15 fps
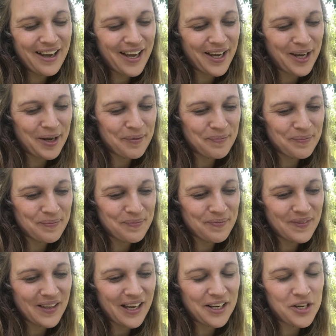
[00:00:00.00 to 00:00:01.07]

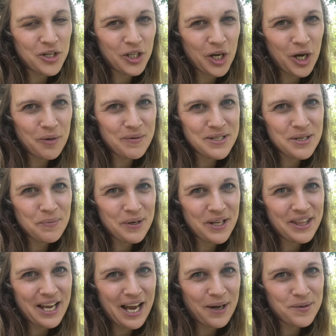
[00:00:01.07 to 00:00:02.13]
and you've got to hope there's someone in
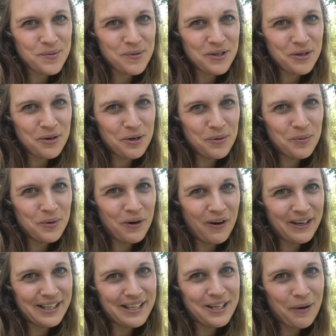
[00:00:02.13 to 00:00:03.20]
the house with you who will
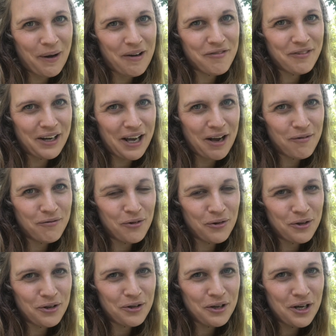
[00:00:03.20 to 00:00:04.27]
kindly go out and fill it up for
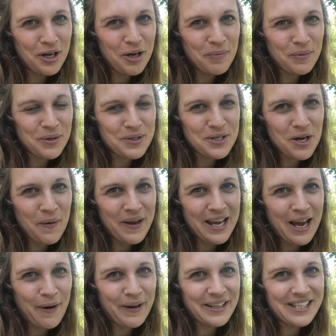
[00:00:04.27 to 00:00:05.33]
you, because going
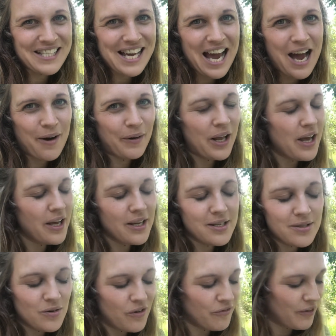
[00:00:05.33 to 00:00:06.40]
out in a towel is
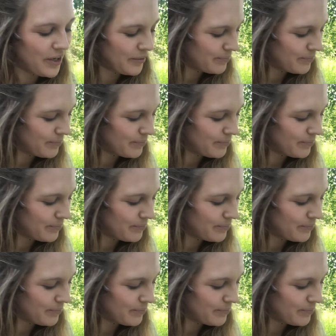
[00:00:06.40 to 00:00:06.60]
not fun.